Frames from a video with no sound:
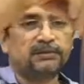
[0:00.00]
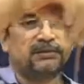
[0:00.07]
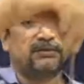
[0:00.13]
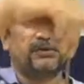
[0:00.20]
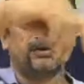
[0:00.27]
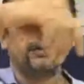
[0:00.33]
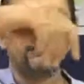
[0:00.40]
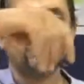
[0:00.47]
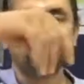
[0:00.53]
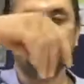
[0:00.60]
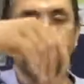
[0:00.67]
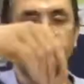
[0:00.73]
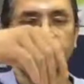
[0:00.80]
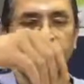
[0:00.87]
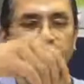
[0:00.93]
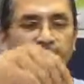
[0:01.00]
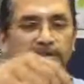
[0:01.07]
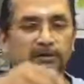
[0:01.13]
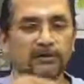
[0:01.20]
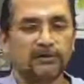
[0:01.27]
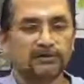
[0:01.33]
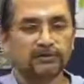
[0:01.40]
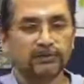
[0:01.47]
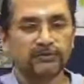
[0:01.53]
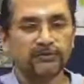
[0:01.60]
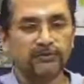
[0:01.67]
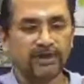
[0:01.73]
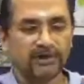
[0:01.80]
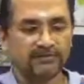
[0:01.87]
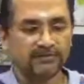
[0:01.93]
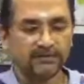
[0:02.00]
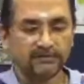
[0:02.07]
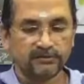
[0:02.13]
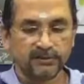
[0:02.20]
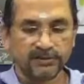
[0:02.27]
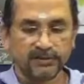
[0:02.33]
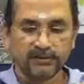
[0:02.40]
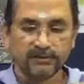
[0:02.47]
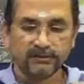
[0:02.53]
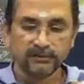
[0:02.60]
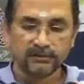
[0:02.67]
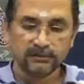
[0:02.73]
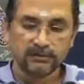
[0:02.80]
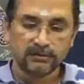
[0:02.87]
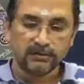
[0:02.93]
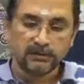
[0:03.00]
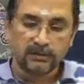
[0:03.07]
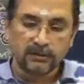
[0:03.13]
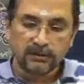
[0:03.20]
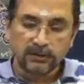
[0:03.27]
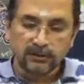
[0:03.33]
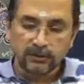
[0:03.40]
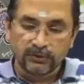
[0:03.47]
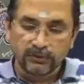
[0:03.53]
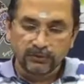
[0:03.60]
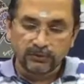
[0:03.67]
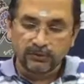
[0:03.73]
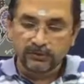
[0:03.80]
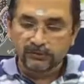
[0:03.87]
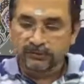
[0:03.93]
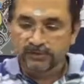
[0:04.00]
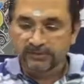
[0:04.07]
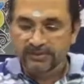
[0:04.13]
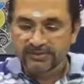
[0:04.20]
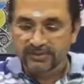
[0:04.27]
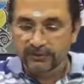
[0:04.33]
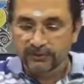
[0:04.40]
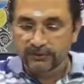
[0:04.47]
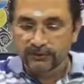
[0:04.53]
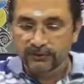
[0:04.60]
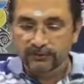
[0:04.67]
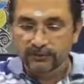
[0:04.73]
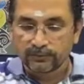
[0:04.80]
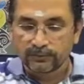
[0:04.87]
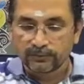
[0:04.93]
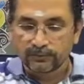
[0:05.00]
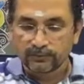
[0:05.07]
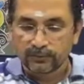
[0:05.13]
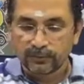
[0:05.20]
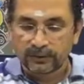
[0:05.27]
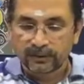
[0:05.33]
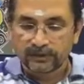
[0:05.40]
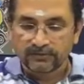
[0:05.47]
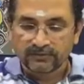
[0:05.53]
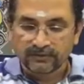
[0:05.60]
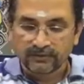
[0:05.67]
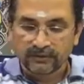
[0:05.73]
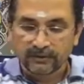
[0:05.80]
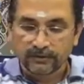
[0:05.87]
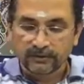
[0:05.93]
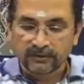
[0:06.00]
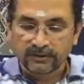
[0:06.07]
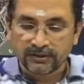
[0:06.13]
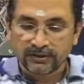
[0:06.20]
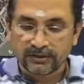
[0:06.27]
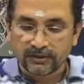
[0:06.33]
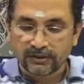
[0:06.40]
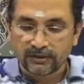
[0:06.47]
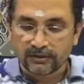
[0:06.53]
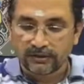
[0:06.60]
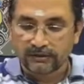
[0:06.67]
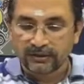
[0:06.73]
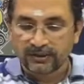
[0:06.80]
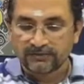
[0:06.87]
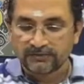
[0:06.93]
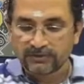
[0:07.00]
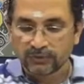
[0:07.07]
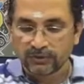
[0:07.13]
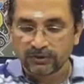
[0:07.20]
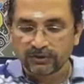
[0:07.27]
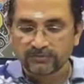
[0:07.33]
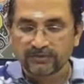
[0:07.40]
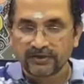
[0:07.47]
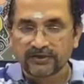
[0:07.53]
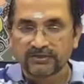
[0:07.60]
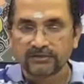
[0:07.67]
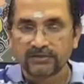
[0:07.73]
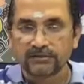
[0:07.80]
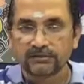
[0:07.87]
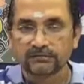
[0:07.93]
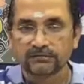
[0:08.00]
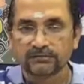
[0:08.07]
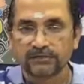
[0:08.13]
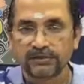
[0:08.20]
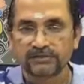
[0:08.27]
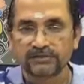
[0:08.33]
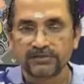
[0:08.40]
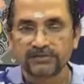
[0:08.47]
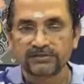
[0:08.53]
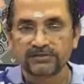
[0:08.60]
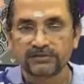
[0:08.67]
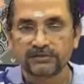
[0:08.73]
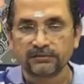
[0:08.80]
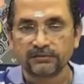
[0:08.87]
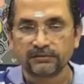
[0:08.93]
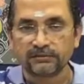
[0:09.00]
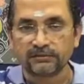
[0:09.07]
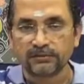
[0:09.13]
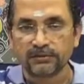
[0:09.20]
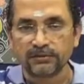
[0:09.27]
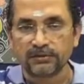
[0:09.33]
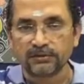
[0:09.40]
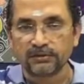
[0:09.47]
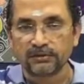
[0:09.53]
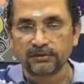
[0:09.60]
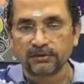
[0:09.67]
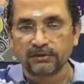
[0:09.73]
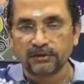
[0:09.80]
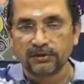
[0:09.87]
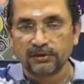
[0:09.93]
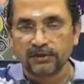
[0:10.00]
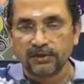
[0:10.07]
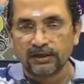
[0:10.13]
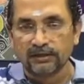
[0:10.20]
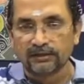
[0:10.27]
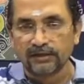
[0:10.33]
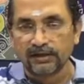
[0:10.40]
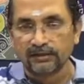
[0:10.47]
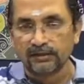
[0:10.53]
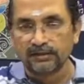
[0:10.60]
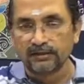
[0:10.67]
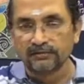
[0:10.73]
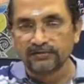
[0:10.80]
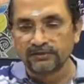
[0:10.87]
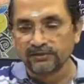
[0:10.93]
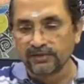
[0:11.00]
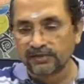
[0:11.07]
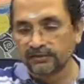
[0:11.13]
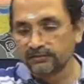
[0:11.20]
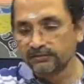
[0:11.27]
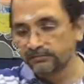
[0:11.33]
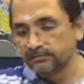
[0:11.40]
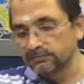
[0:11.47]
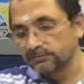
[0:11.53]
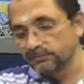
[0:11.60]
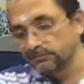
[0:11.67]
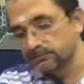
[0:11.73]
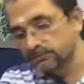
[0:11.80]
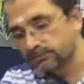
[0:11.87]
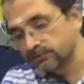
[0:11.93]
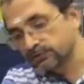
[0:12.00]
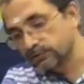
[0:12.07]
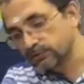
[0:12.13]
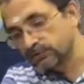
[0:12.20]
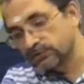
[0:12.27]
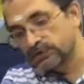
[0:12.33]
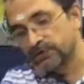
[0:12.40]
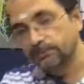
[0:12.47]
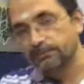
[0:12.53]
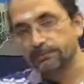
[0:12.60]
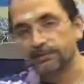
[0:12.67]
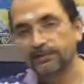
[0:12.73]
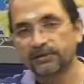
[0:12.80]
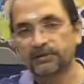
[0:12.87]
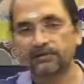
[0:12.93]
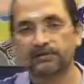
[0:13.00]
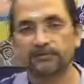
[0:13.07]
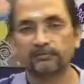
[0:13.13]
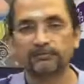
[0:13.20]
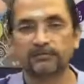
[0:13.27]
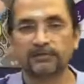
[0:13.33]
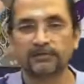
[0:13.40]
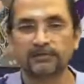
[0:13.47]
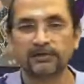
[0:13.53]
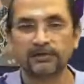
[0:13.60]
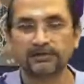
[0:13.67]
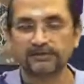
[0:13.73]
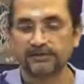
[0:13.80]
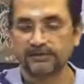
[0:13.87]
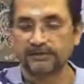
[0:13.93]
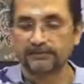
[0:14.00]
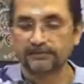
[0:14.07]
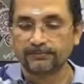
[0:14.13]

Okay? So once you have that thread, what you're going to do is basically you're going to put one end of the thread on the left shoulder of Ganesha, as you can see, and the other end of the thread to the hip here on the right side.